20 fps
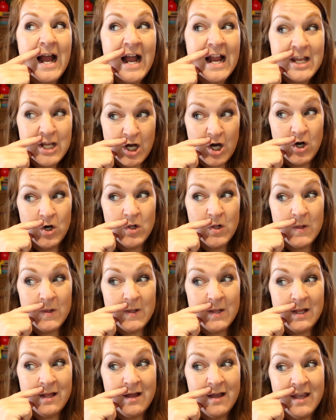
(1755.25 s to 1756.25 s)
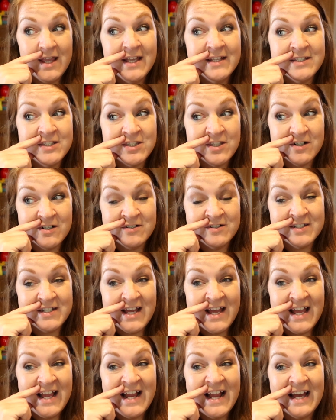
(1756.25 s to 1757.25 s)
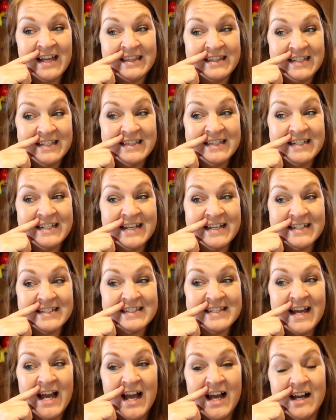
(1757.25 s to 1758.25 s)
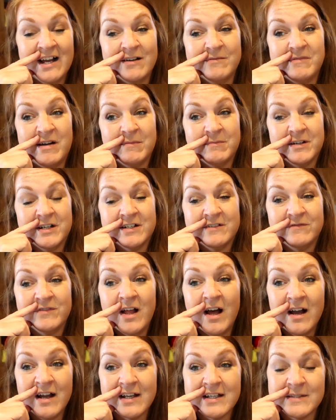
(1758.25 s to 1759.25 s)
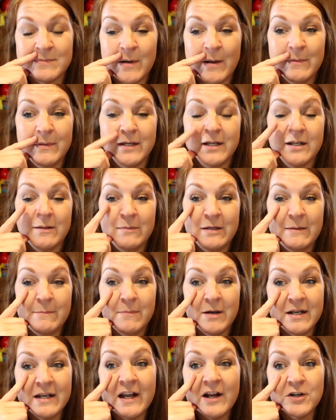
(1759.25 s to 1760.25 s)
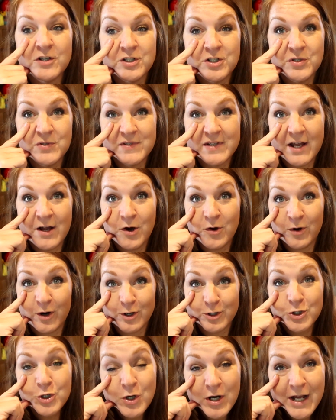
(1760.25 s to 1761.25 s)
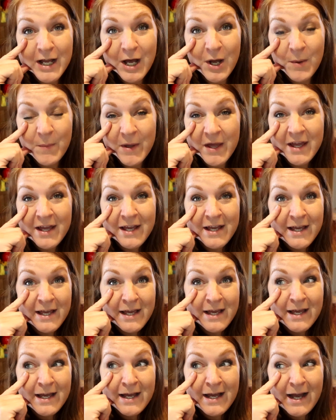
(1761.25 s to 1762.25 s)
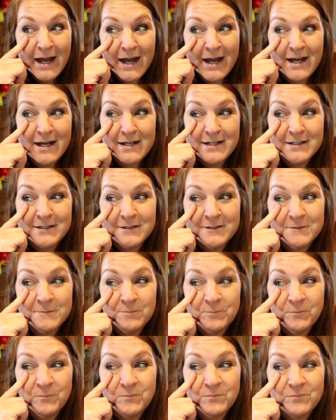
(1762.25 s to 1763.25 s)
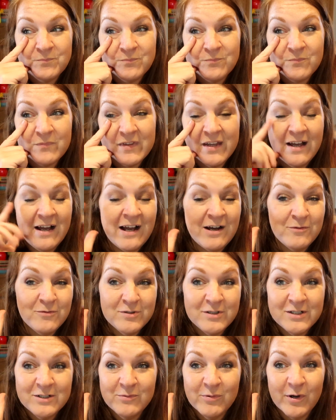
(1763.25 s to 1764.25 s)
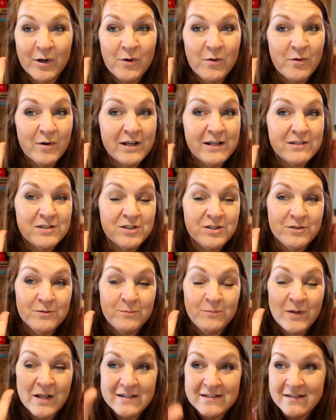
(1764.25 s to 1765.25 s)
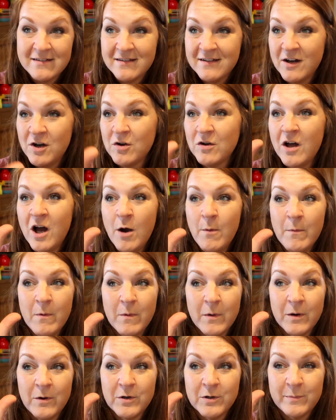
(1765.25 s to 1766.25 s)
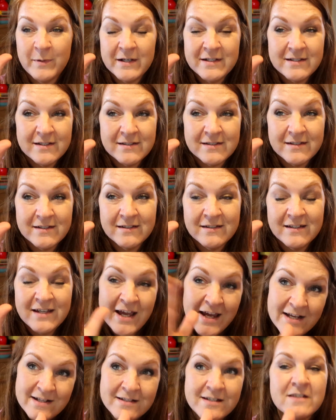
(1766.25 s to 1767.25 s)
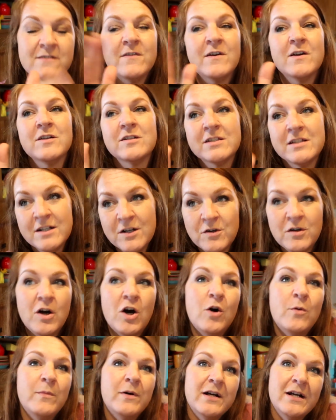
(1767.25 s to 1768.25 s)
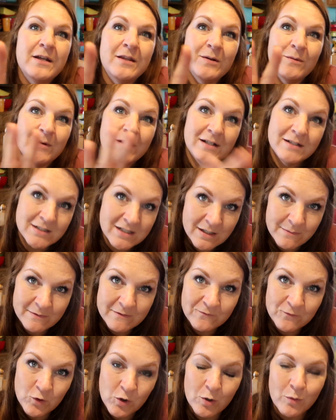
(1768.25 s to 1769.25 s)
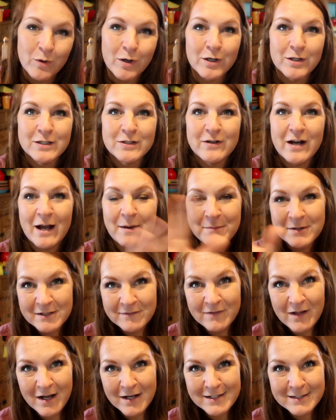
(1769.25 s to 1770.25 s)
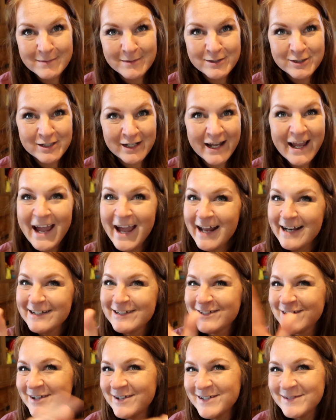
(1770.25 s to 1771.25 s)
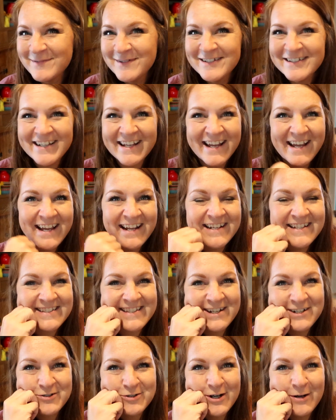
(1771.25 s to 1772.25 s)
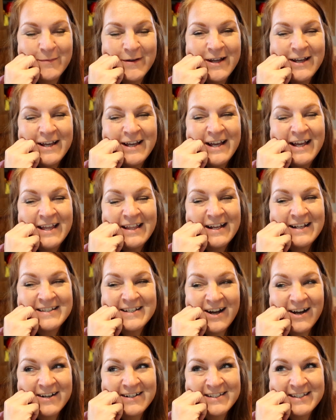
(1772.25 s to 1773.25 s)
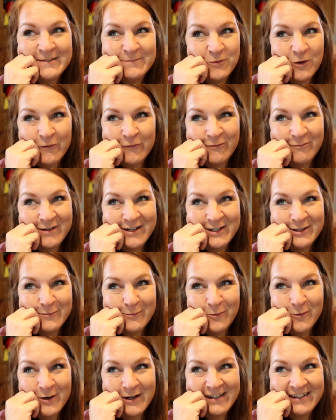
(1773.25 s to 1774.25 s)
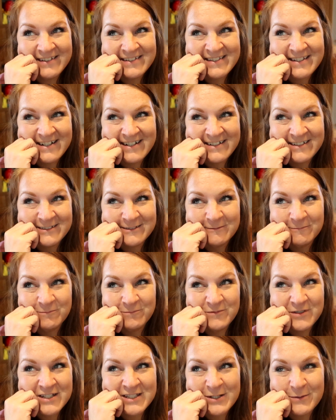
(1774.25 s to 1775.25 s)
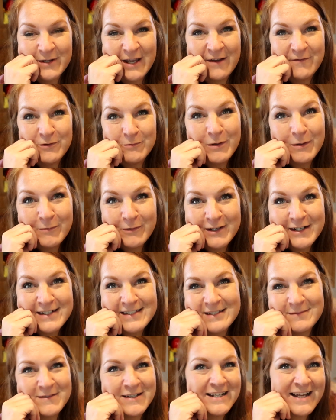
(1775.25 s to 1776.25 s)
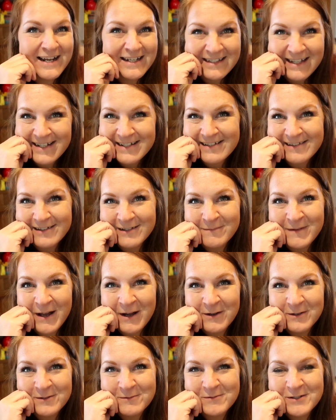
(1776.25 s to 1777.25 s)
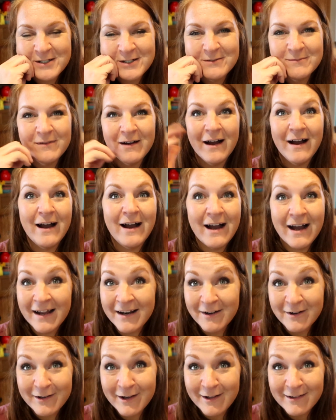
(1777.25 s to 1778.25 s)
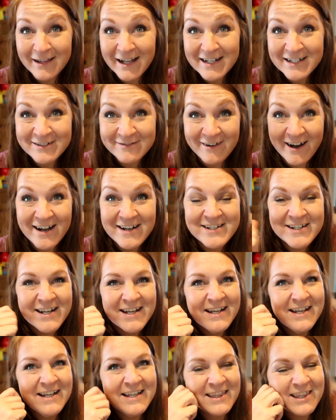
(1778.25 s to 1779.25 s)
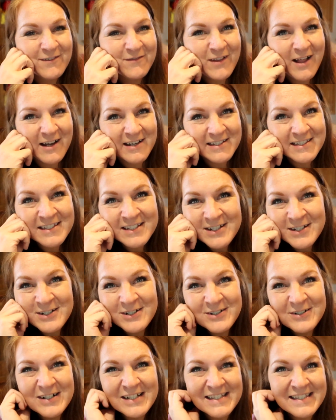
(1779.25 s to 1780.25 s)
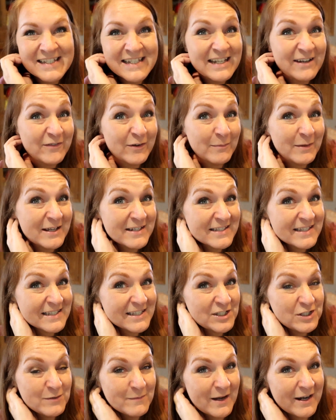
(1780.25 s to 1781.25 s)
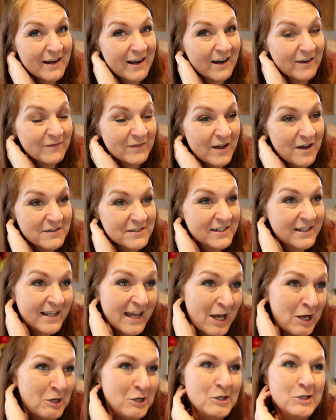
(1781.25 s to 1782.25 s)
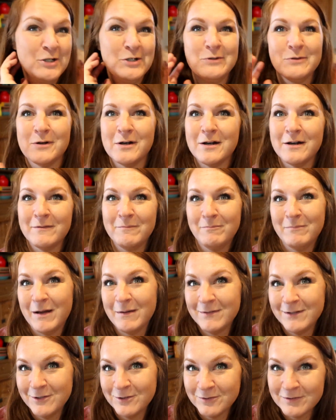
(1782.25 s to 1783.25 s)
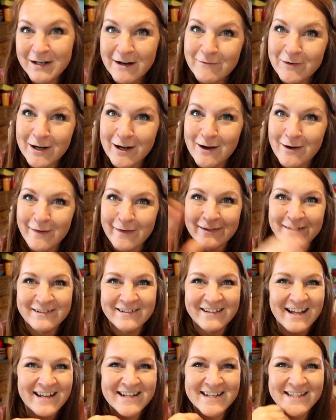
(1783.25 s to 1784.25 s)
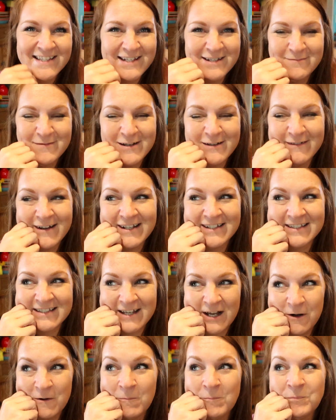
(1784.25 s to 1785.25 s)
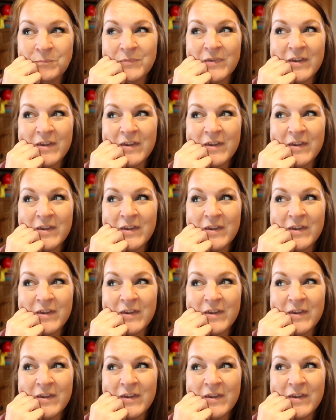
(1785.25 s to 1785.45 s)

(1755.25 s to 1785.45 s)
y'all, it's Thursday. I think the next time I'm going to vlog is probably going to be Monday or Tuesday on our trip. Um, I will, we're going to places in Oklahoma, we're going to places in Kansas first, then Oklahoma, and then we ended up in Fort Worth. So I'm gonna vlog as much as I can and show you as much as I can as that trip. That's honestly more for me and the boys, um, just so we have the memories and my daddy likes to look back on them too, but I know y'all like to watch the vlogs too and see different places that you may not have thought to go or maybe you'll never go and you'd like to see them anyway. So